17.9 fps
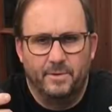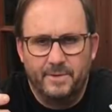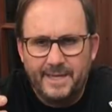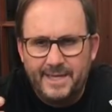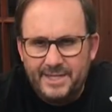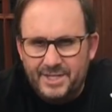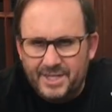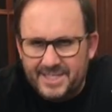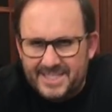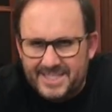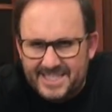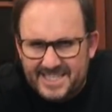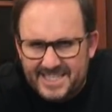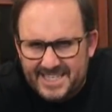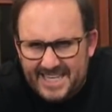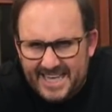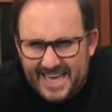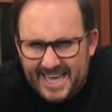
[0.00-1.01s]
They're
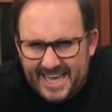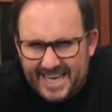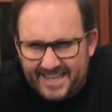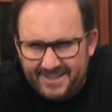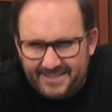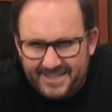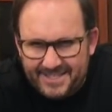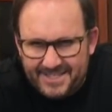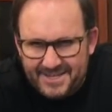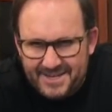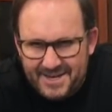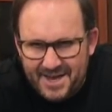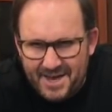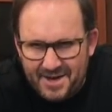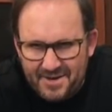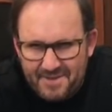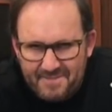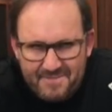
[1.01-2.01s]
just dead. There's
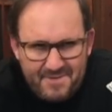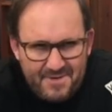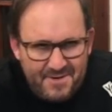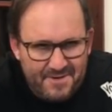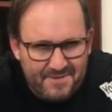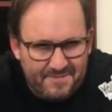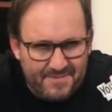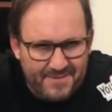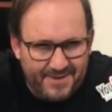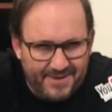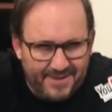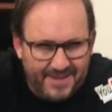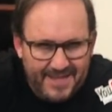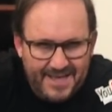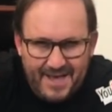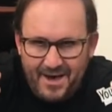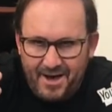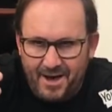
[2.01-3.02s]
no movement.
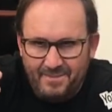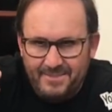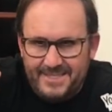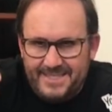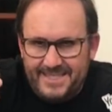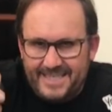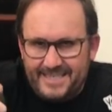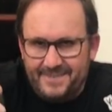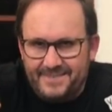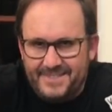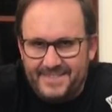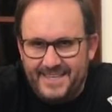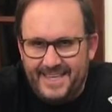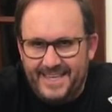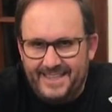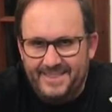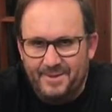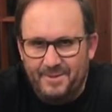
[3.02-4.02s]
I'm sick of
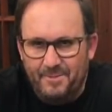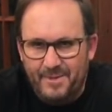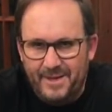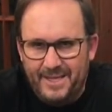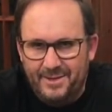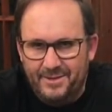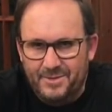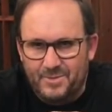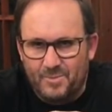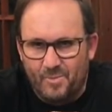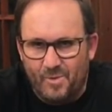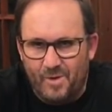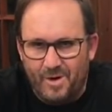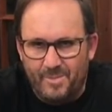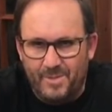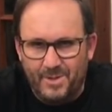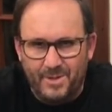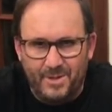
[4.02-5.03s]
seeing the wheels
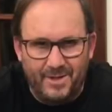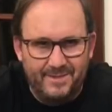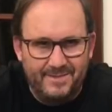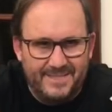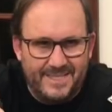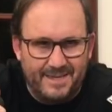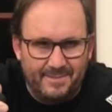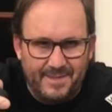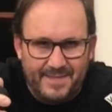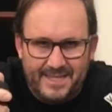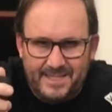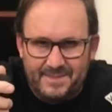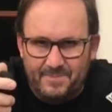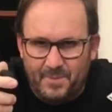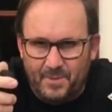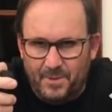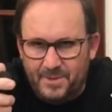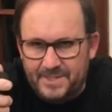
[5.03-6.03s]
wobble on some of these
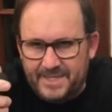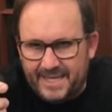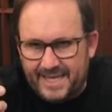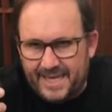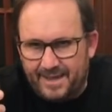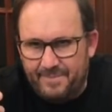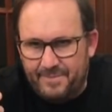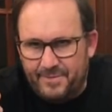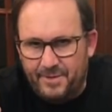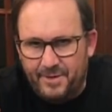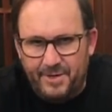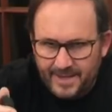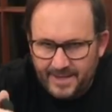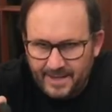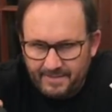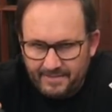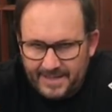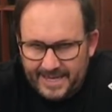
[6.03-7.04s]
boards that come through.
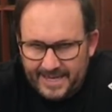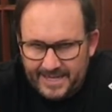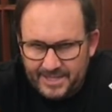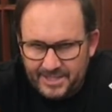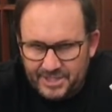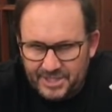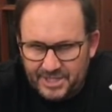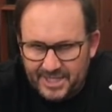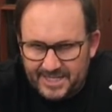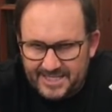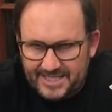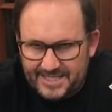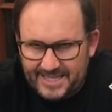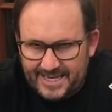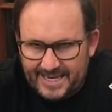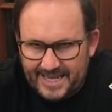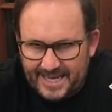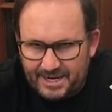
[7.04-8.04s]
That is just
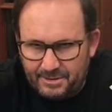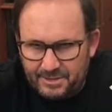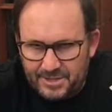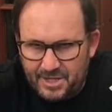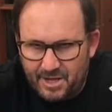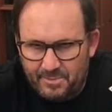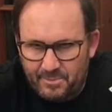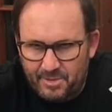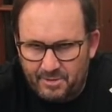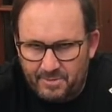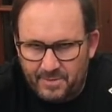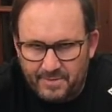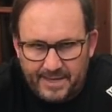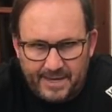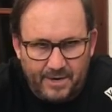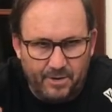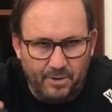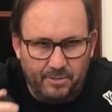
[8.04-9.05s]
dead accurate. There's no movement
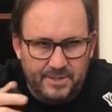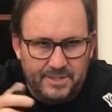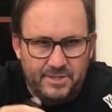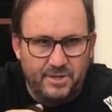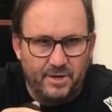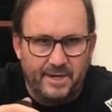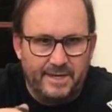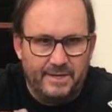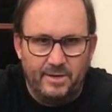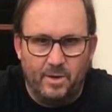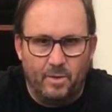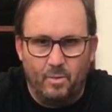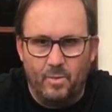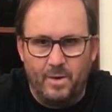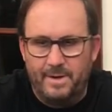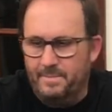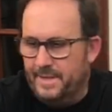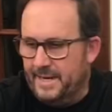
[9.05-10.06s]
there at all. There's not
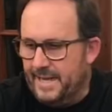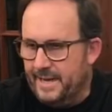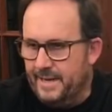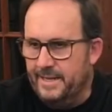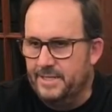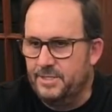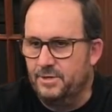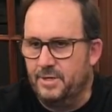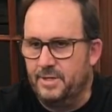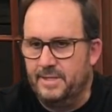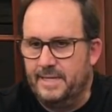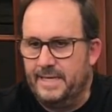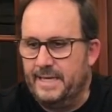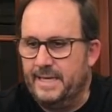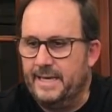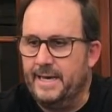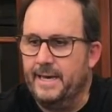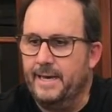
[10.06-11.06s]
one bit out. Let's look at
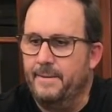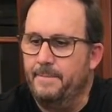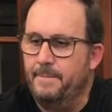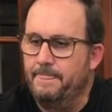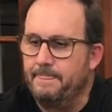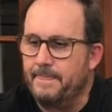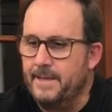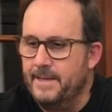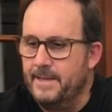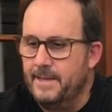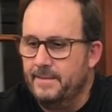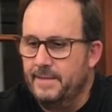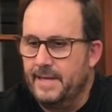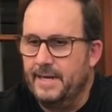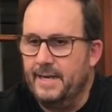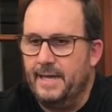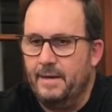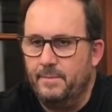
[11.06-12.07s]
the
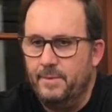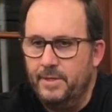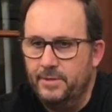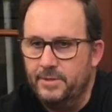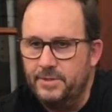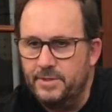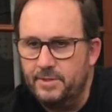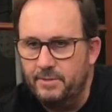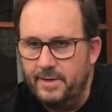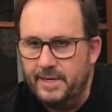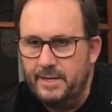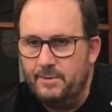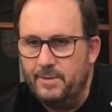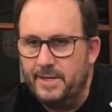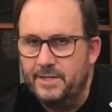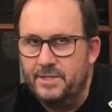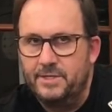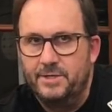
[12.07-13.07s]
cloud wheels. Ready?
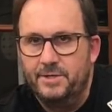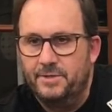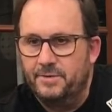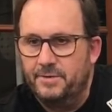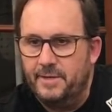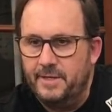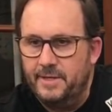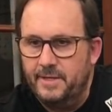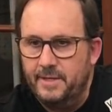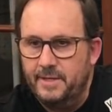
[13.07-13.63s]
1, 2, 3.